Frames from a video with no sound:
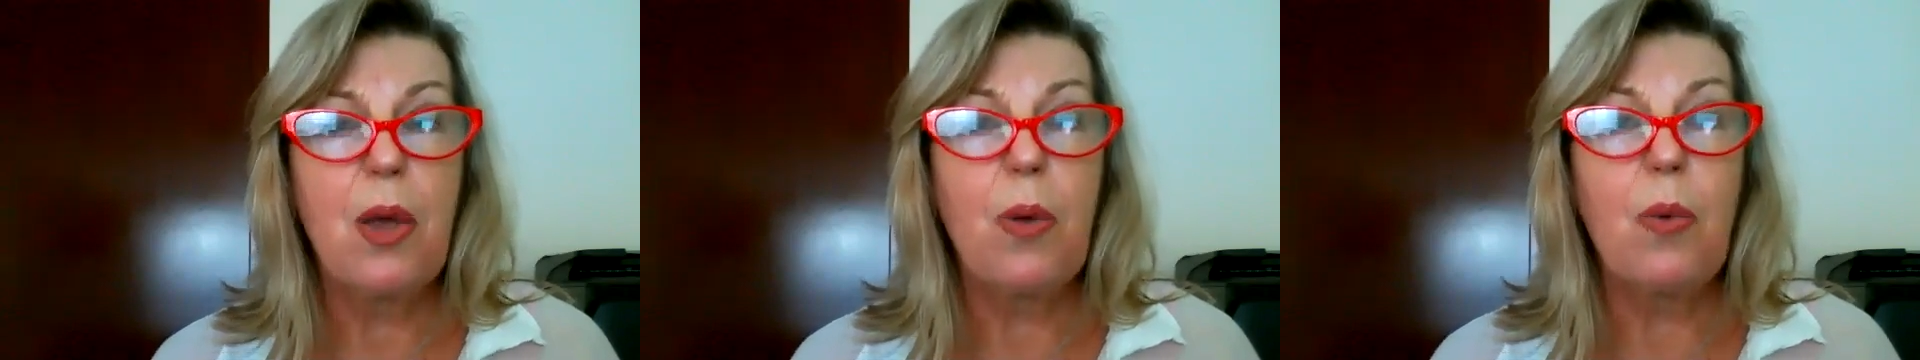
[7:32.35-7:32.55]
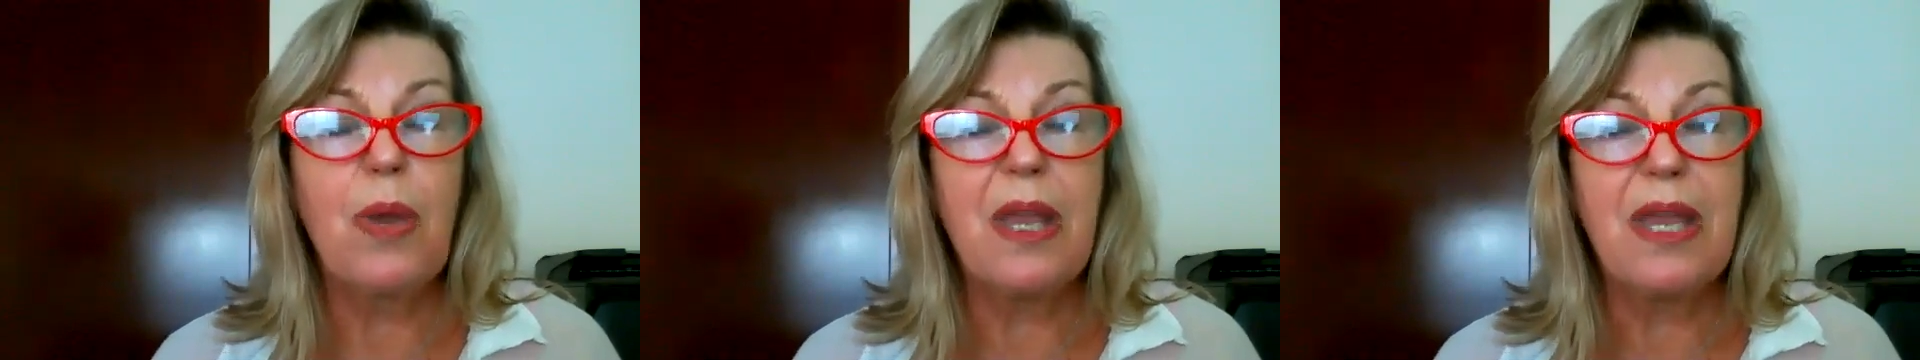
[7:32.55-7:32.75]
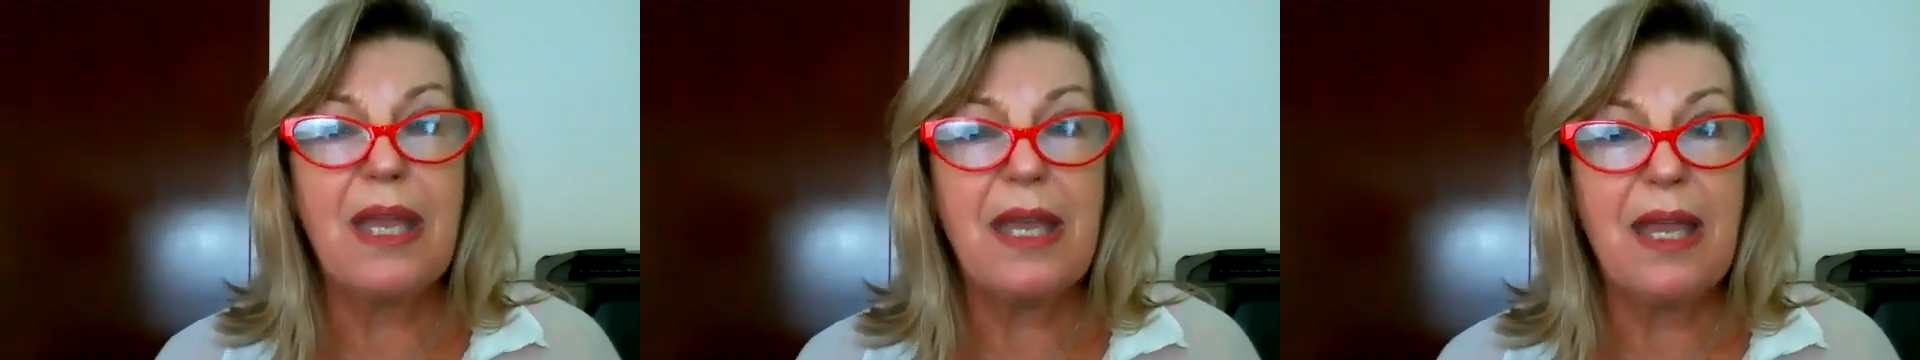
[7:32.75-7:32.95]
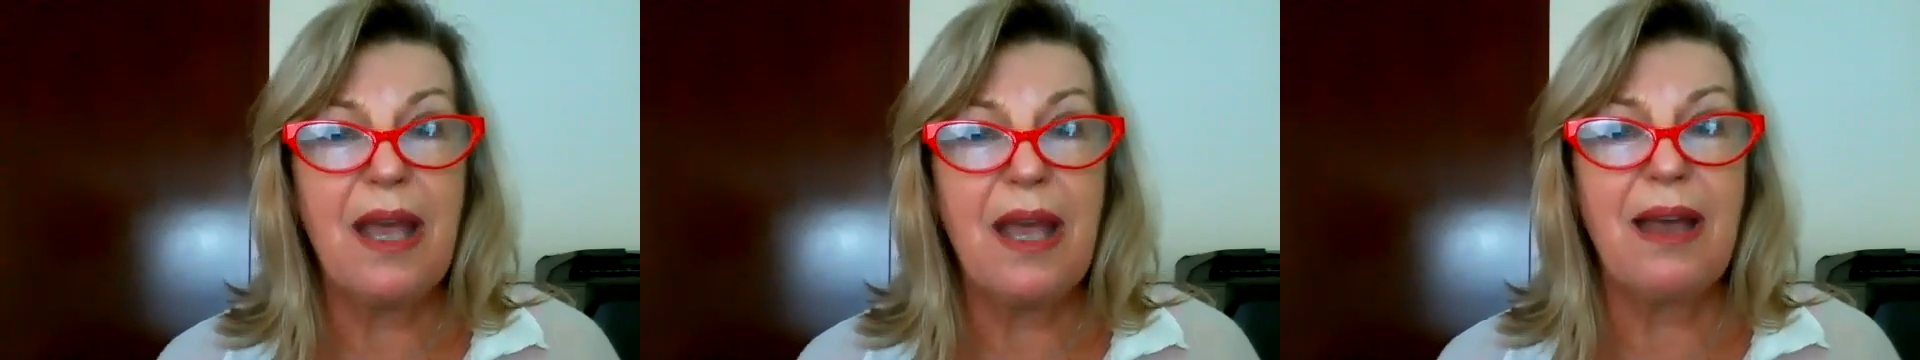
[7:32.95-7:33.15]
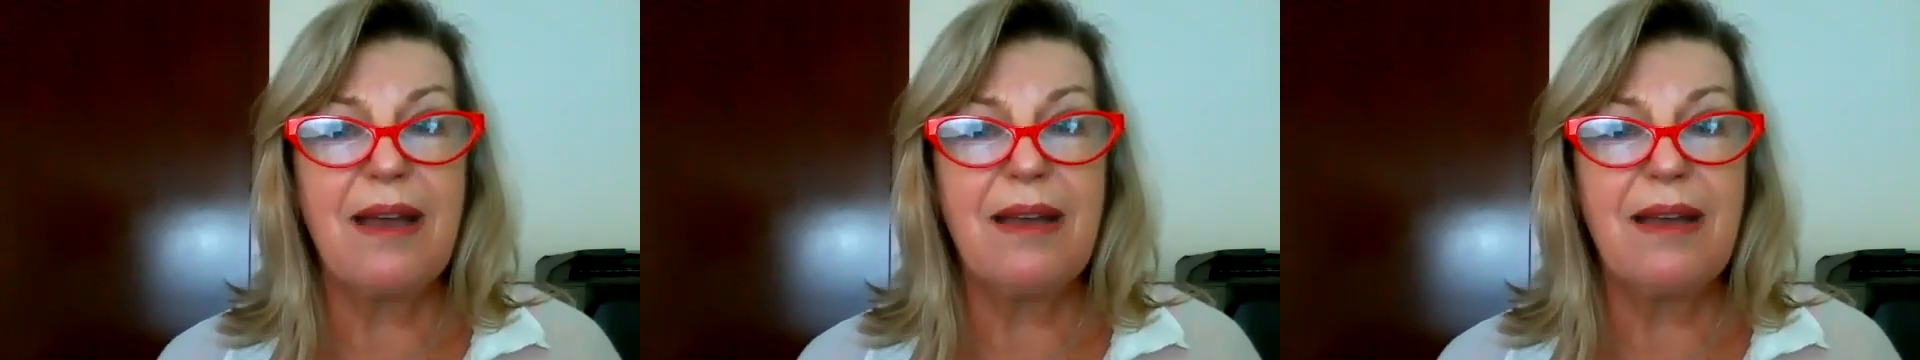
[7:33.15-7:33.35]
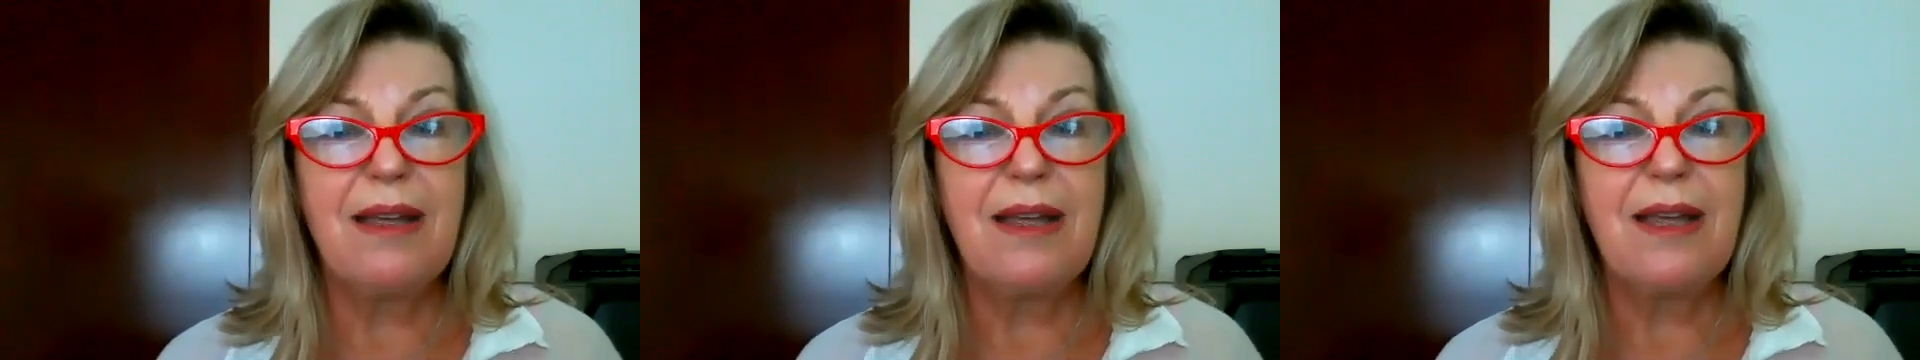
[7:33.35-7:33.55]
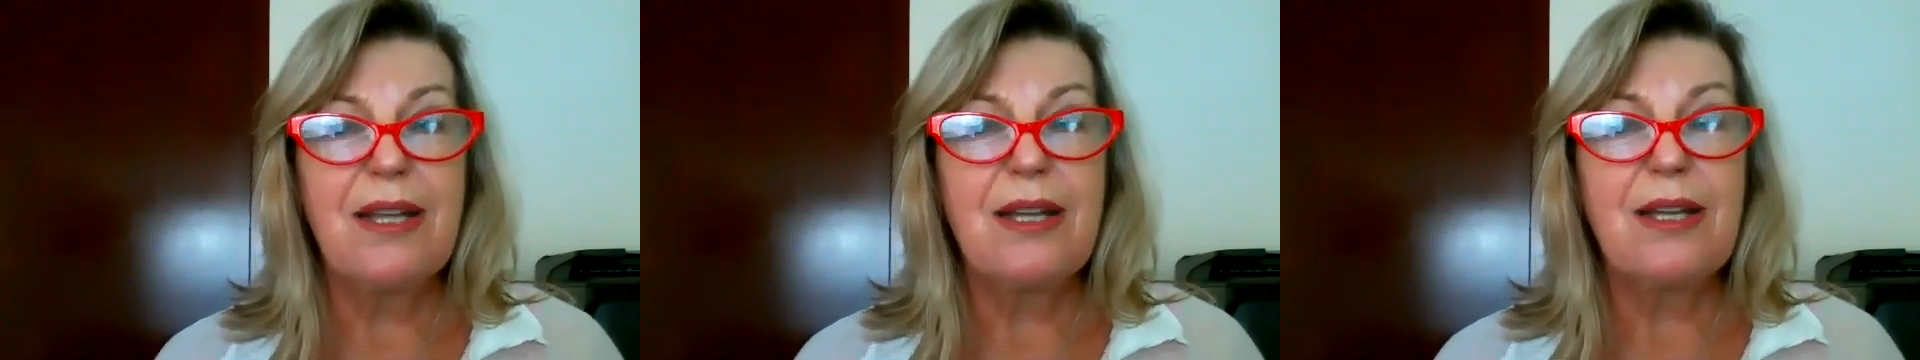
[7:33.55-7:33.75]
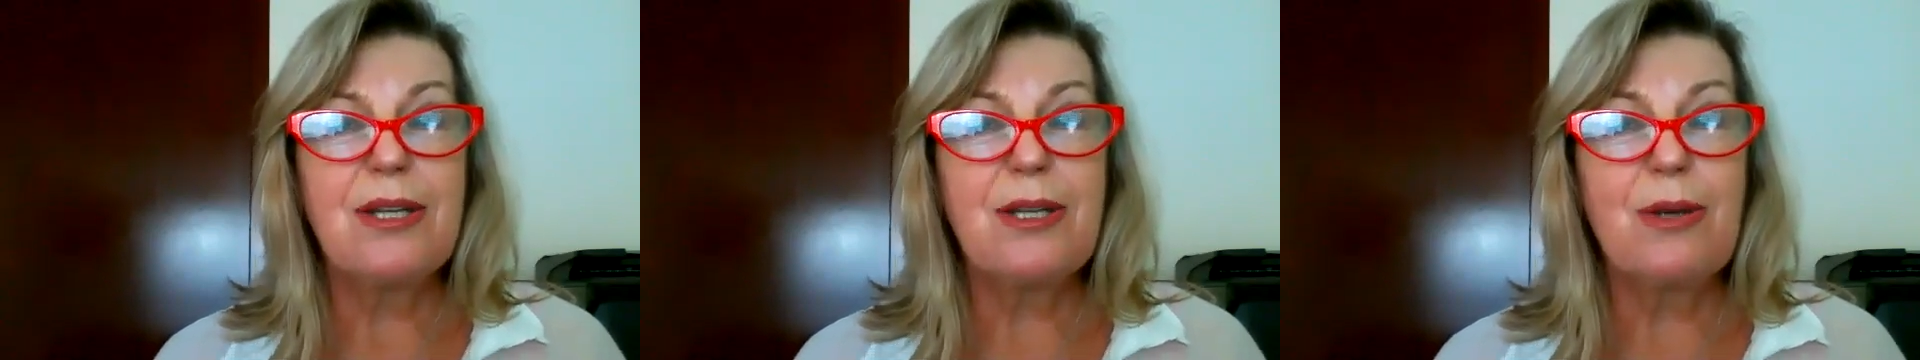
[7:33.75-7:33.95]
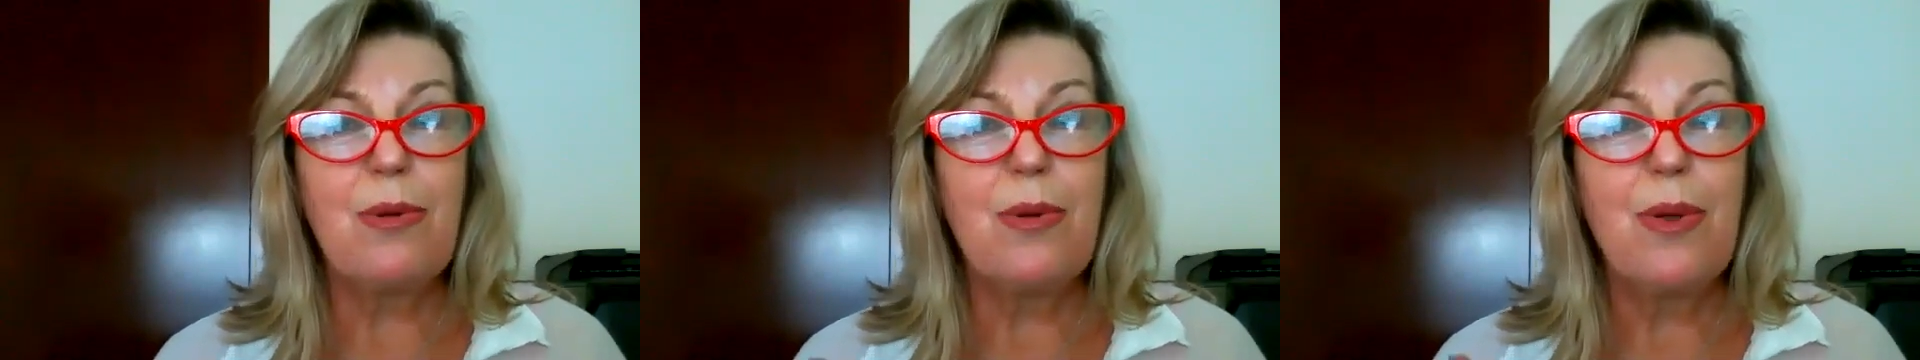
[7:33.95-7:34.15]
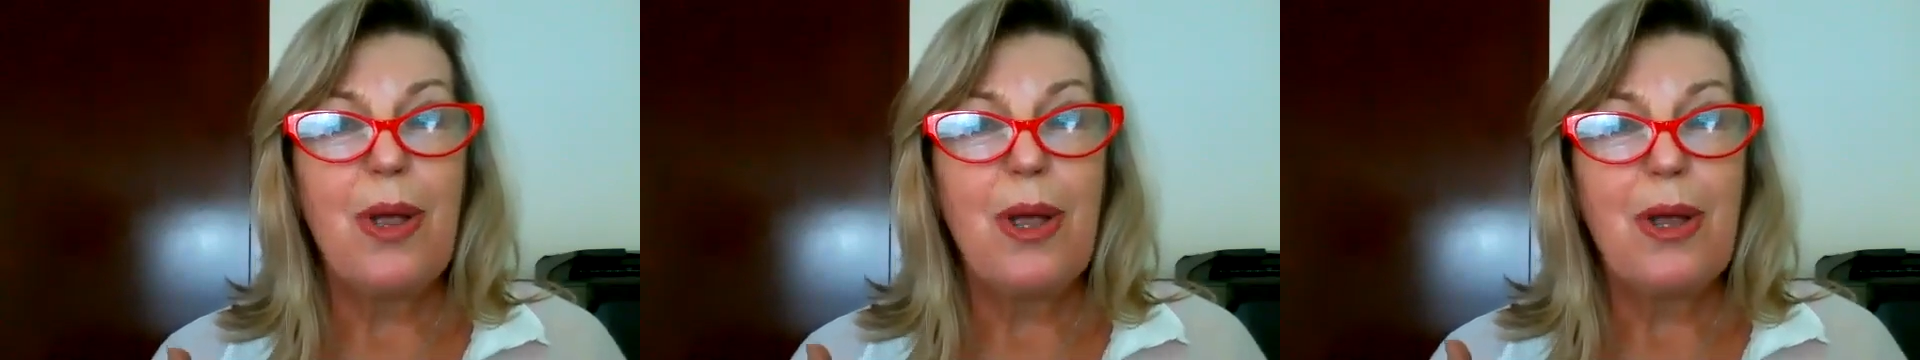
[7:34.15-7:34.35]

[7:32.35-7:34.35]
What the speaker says: We're here to